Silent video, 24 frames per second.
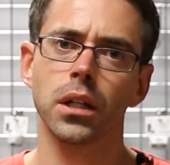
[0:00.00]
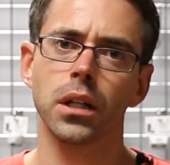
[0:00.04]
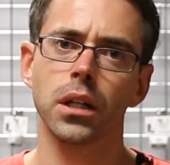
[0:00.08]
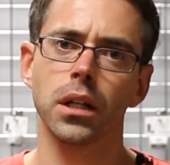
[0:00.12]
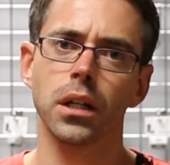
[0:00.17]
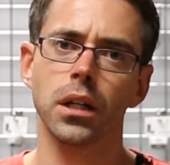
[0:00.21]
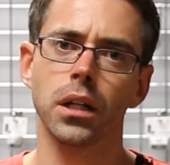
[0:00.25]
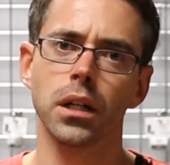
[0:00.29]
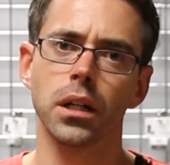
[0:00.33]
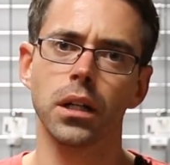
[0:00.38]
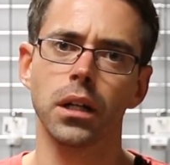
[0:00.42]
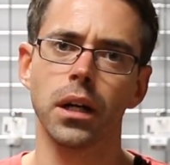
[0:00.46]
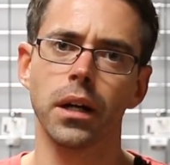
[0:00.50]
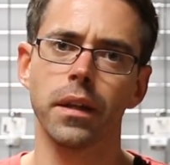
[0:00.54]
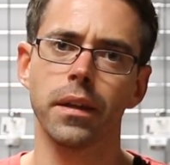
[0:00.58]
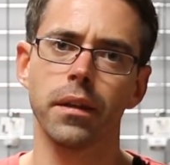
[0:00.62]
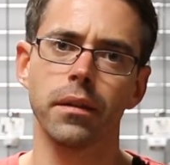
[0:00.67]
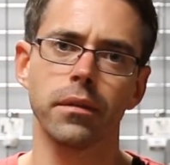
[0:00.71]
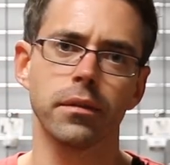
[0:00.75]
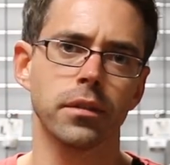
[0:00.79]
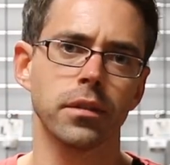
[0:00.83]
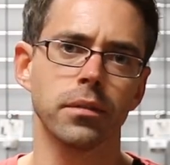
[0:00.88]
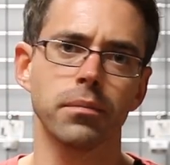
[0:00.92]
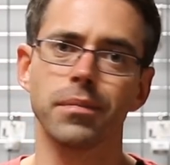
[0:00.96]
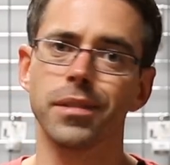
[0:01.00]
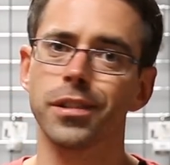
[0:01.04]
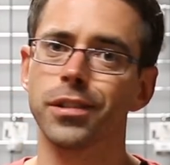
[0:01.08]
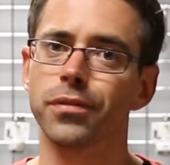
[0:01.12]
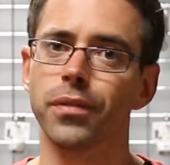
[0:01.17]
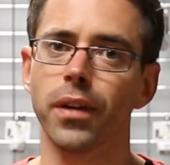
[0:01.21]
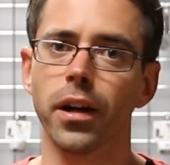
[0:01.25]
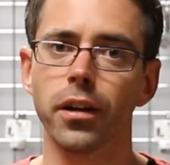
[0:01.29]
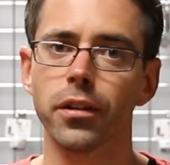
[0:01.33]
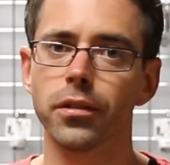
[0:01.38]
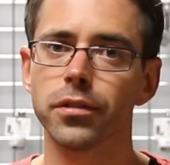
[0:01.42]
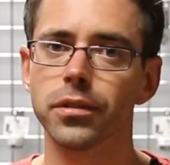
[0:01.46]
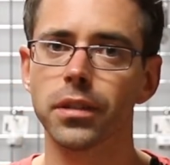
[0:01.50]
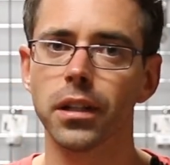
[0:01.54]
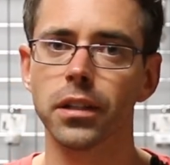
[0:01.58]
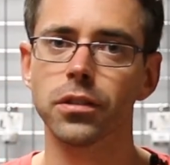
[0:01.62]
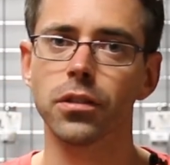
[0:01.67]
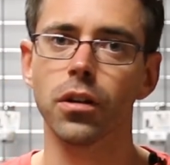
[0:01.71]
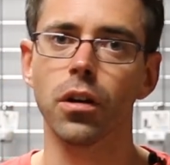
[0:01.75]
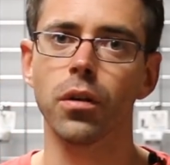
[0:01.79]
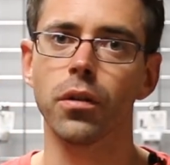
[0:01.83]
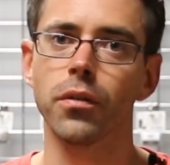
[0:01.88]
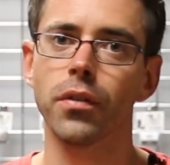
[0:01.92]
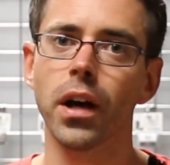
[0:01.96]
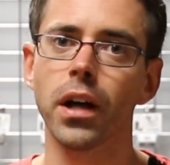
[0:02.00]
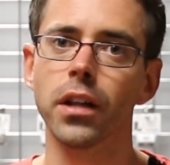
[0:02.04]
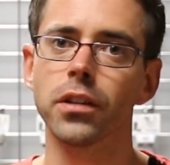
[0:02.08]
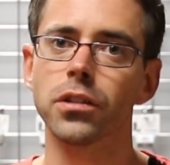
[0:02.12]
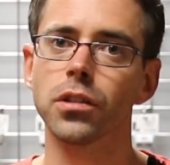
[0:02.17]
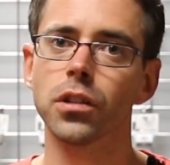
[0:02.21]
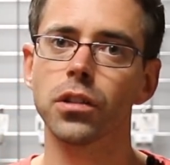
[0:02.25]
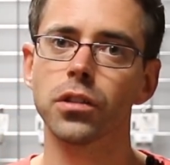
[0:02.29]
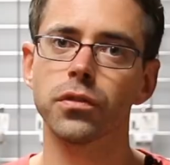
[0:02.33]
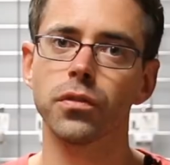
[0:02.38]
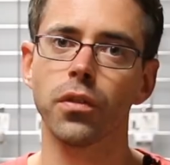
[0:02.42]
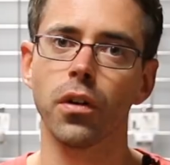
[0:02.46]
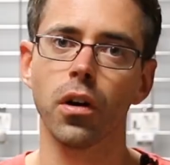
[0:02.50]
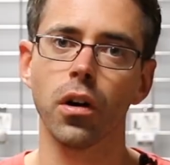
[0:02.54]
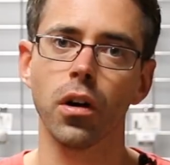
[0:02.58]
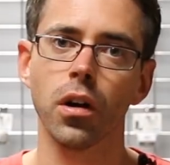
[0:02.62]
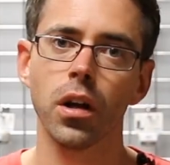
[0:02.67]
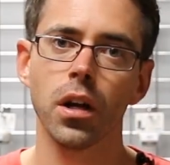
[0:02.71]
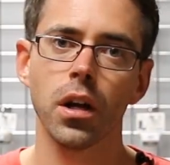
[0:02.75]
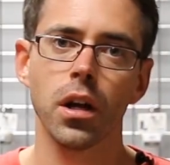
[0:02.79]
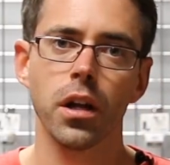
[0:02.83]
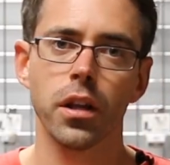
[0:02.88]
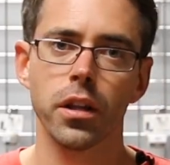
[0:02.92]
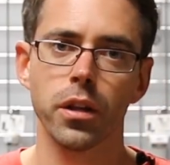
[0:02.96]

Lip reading: And then some misfires. That's all we've had thus far.